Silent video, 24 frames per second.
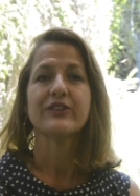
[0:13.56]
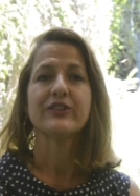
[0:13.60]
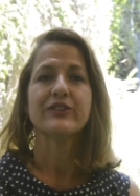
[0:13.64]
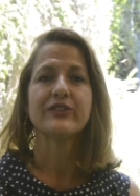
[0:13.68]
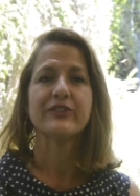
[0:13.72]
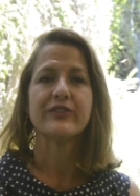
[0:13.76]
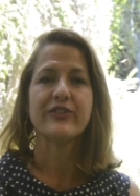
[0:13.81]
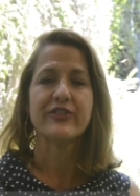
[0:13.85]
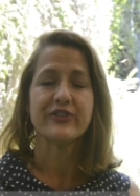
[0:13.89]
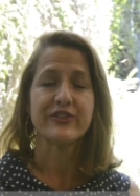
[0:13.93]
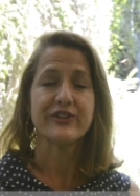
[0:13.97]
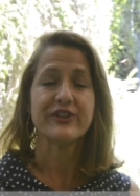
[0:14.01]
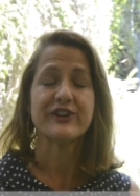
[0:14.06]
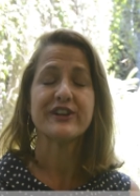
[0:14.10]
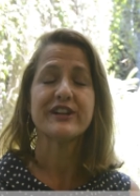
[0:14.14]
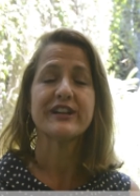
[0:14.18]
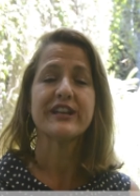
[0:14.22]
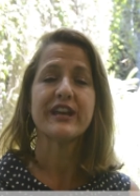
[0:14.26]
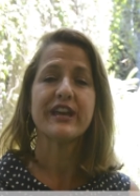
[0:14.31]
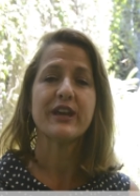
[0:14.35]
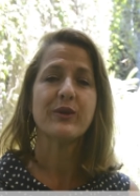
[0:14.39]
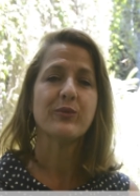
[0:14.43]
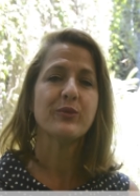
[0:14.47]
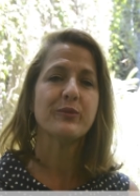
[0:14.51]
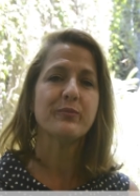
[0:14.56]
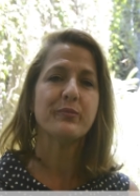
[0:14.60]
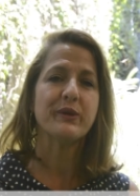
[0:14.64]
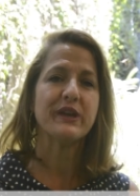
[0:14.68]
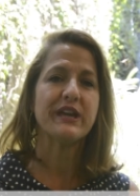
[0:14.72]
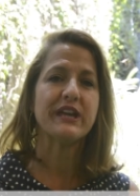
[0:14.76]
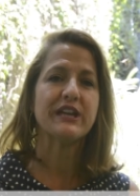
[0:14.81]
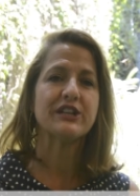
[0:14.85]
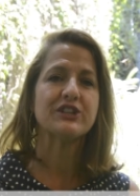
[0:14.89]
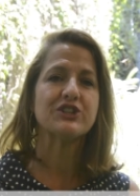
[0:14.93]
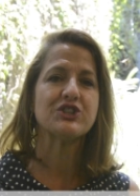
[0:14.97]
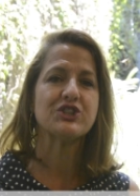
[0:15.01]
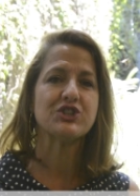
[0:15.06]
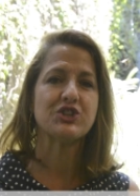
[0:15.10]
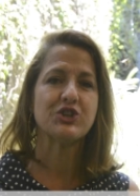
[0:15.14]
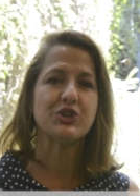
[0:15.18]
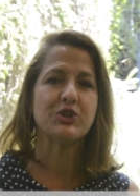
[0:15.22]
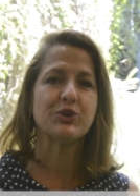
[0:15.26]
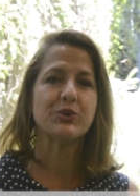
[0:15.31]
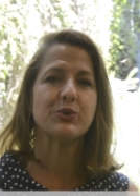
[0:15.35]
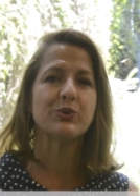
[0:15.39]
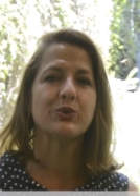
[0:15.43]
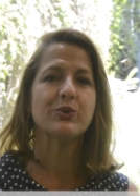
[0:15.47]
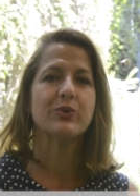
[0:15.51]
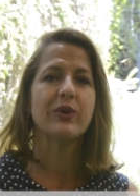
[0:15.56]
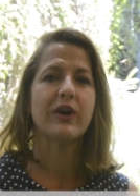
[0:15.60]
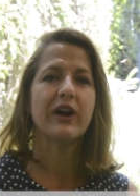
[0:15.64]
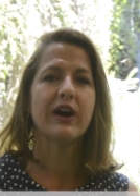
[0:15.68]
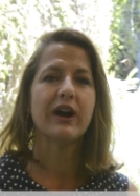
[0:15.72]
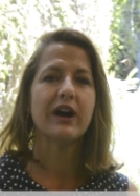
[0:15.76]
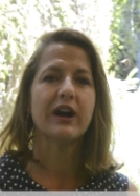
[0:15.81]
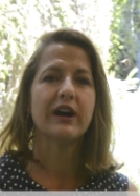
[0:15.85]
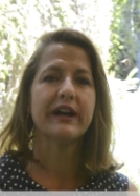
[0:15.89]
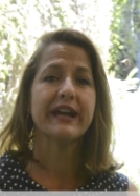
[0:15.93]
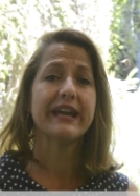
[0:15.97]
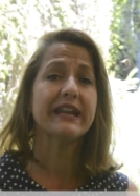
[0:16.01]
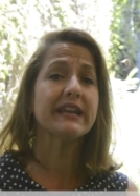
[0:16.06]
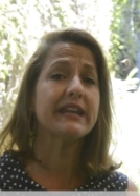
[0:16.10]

Third, it would be to uh,